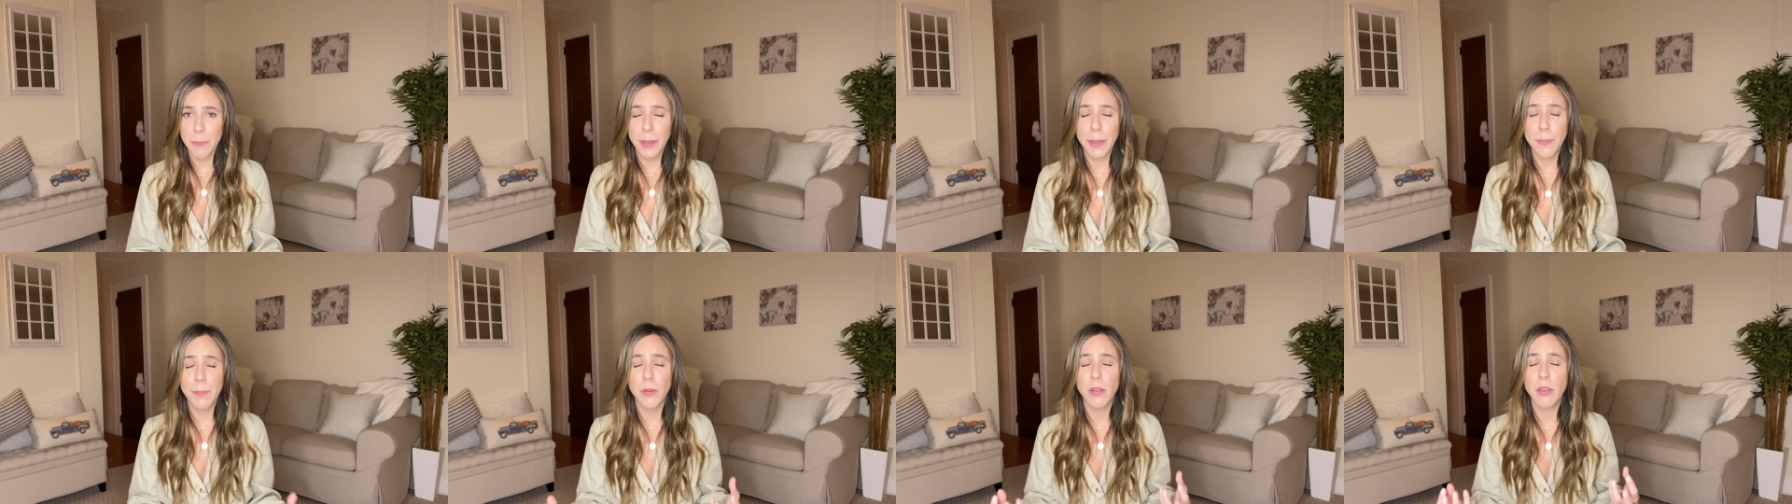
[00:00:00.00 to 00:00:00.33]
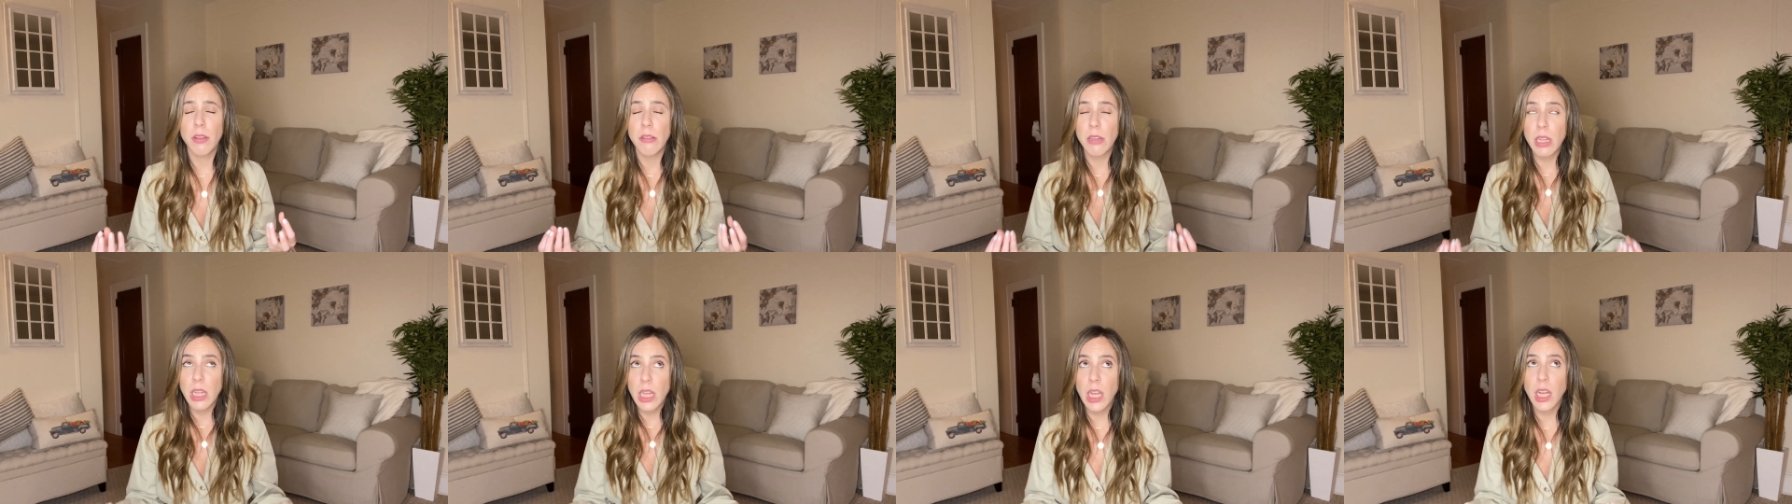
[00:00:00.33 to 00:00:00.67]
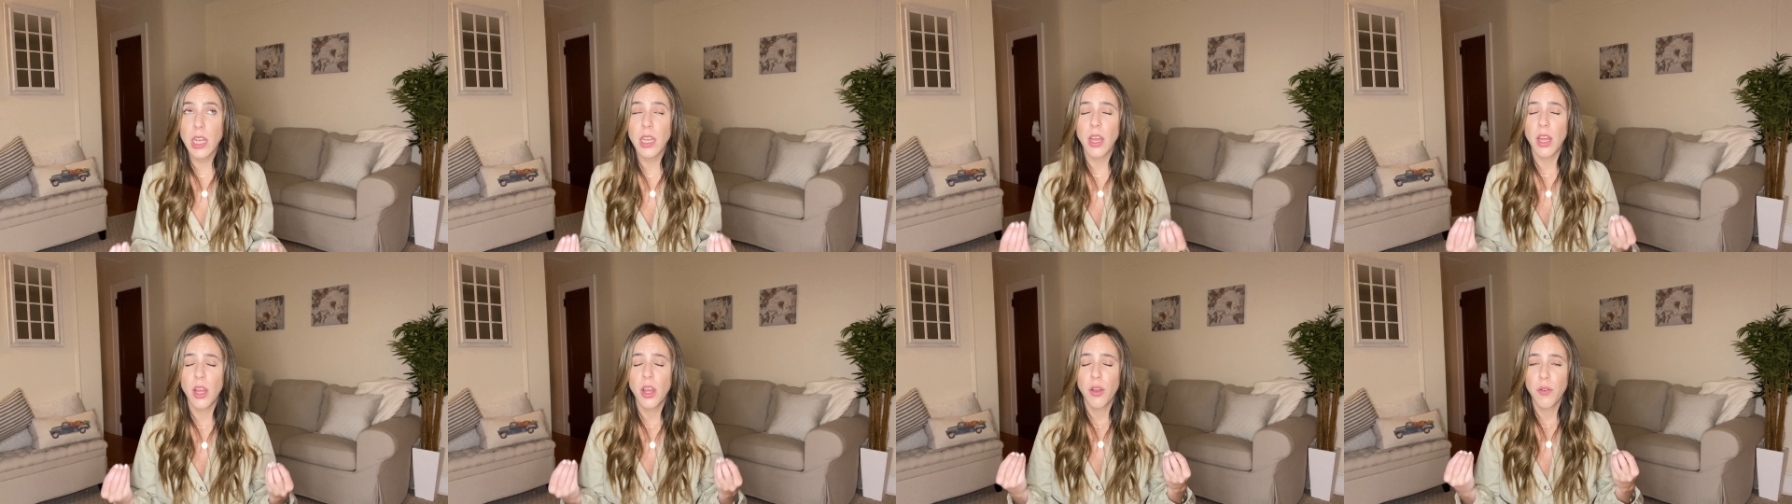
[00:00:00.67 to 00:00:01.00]
People
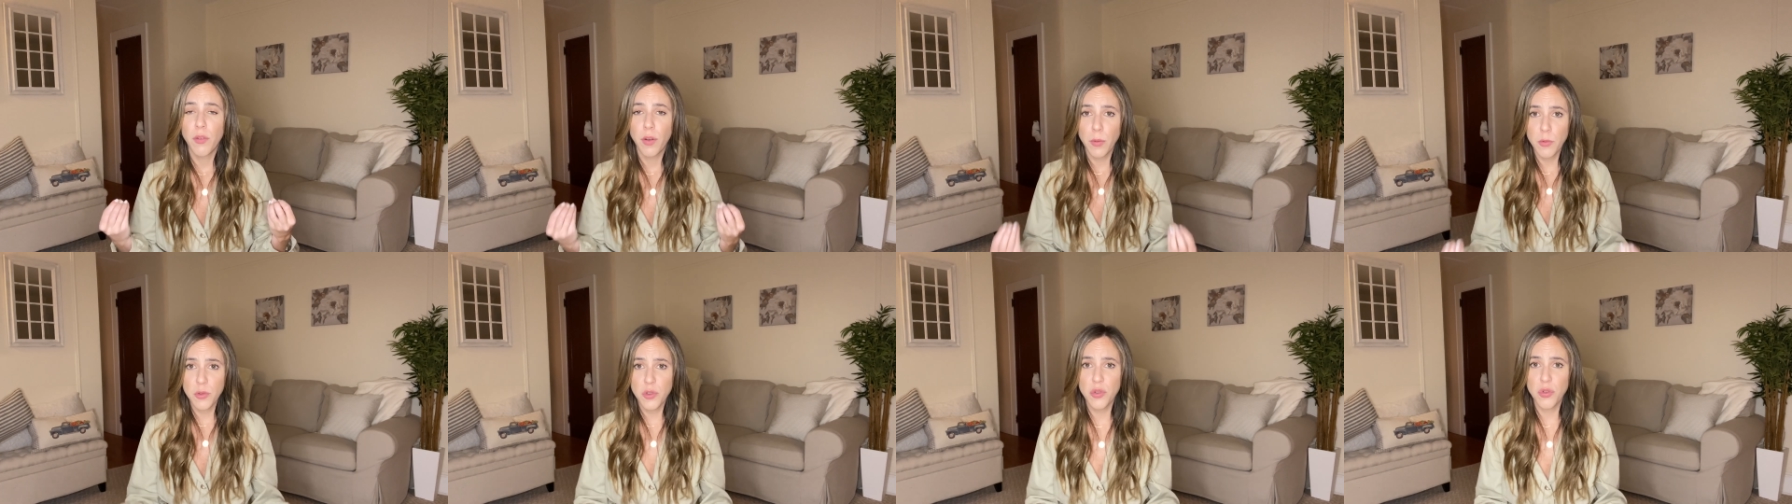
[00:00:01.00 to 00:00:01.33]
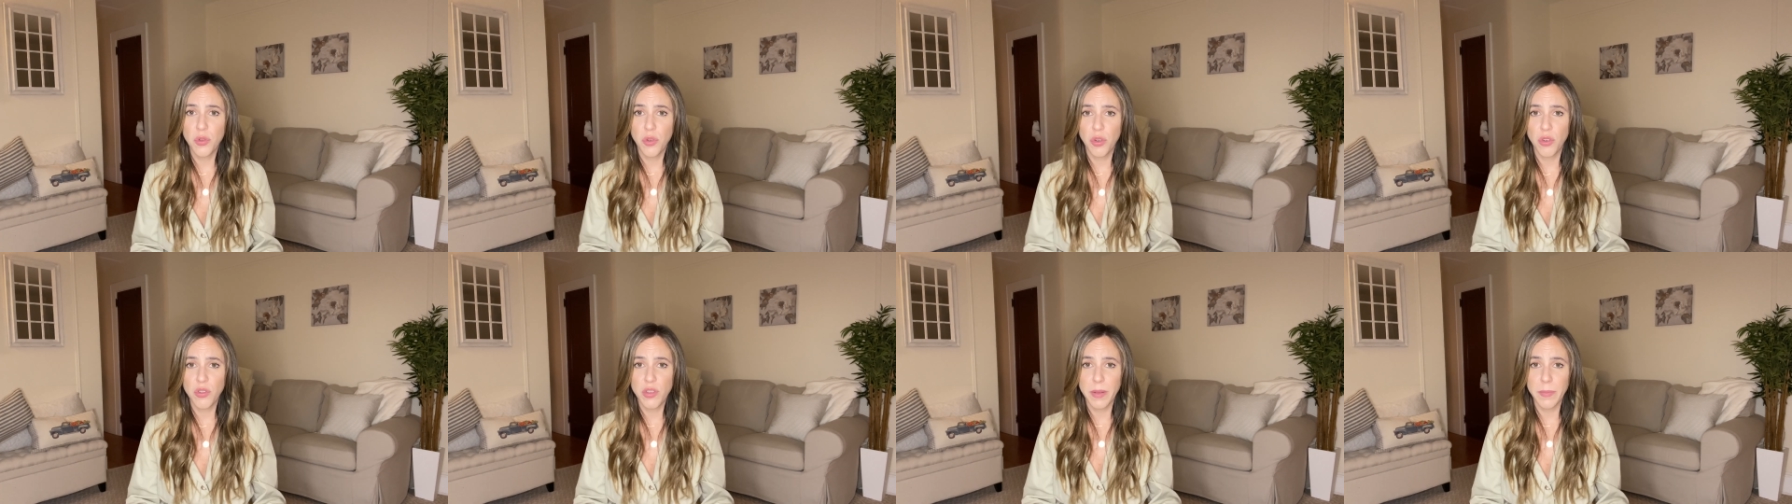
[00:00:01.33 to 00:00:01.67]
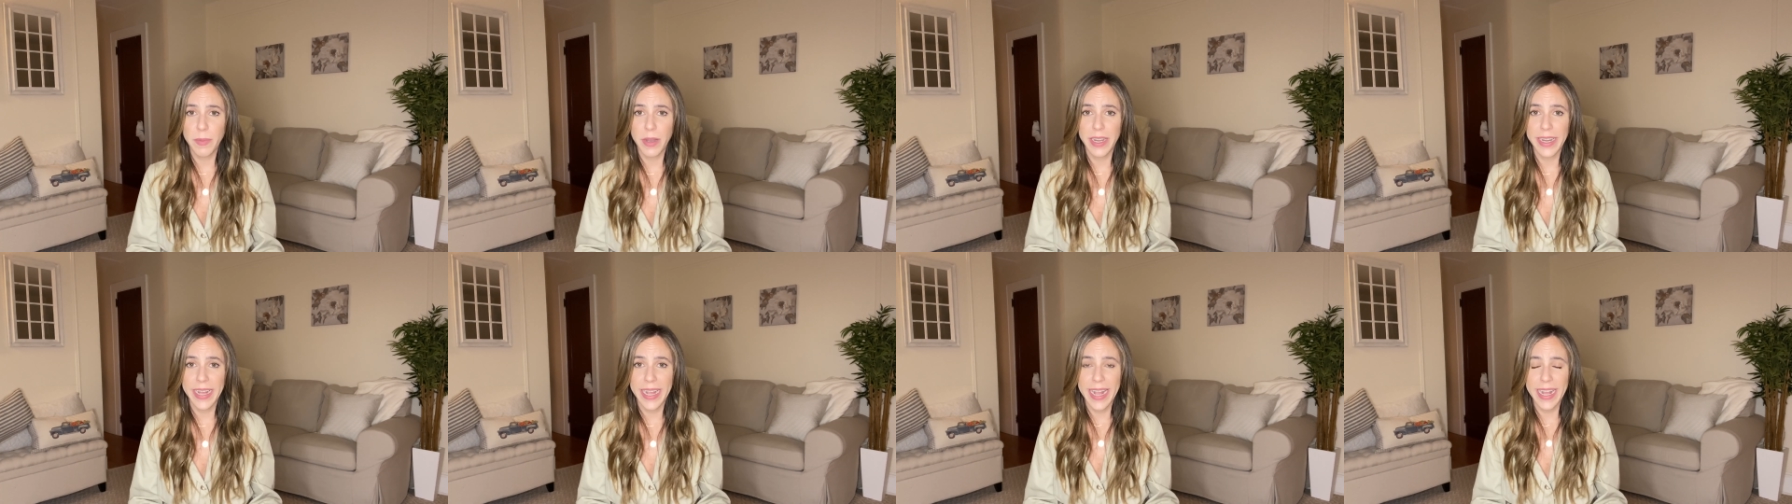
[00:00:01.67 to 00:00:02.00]
need pharmaceuticals. I'm
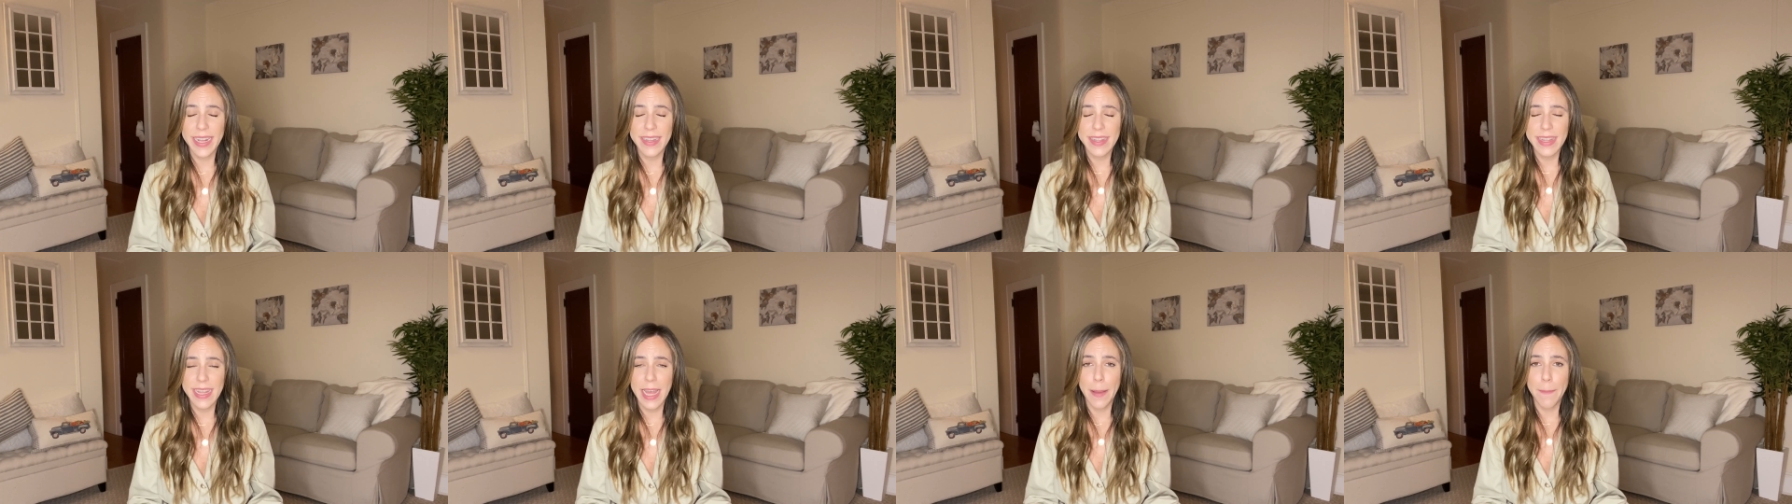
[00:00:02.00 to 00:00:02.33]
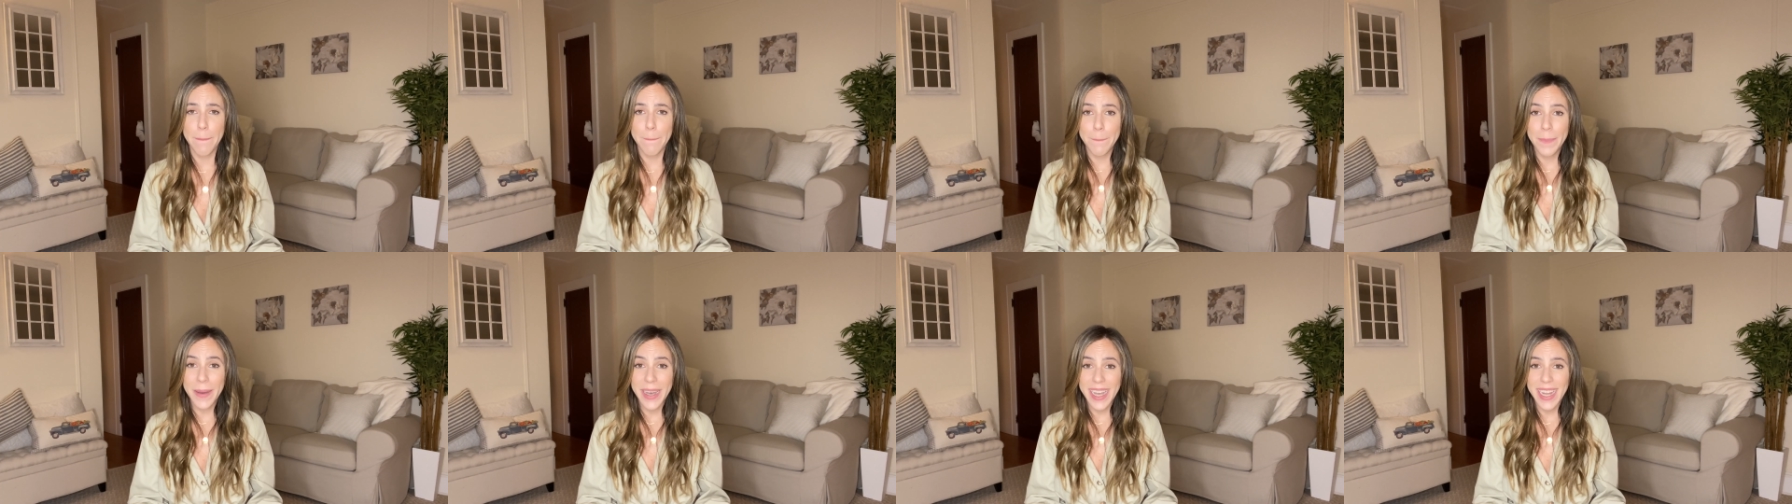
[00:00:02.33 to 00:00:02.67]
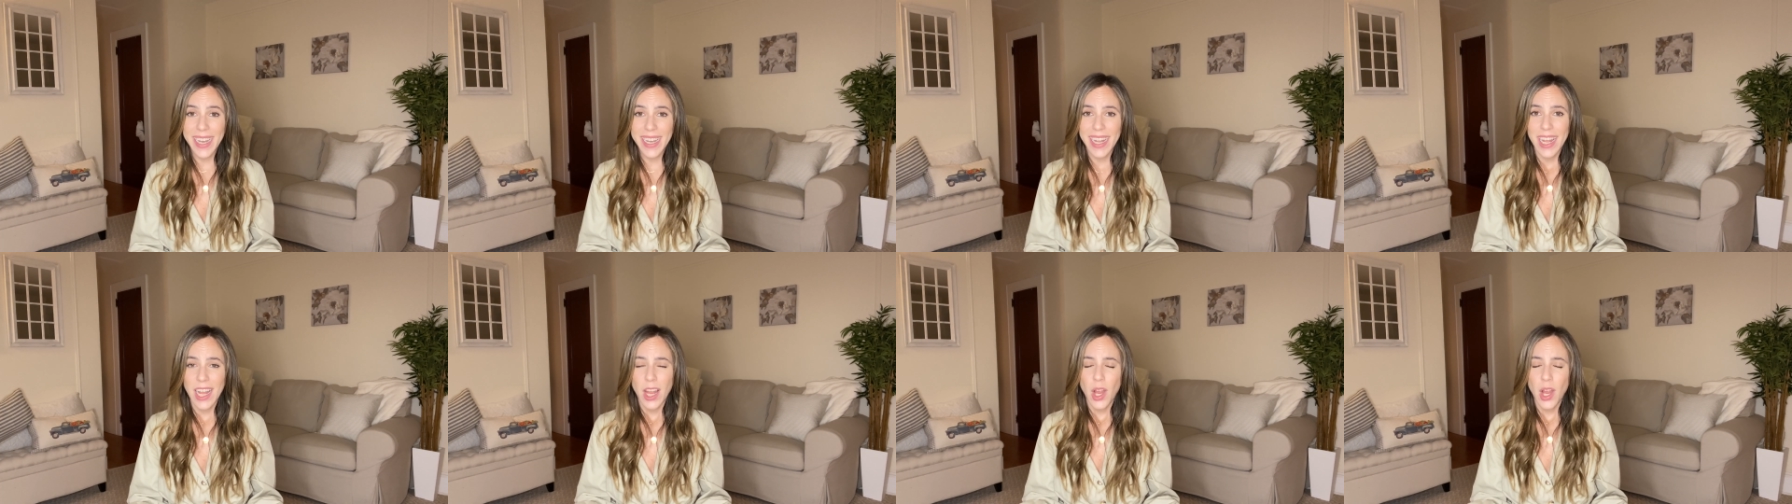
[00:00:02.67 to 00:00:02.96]
not against that. But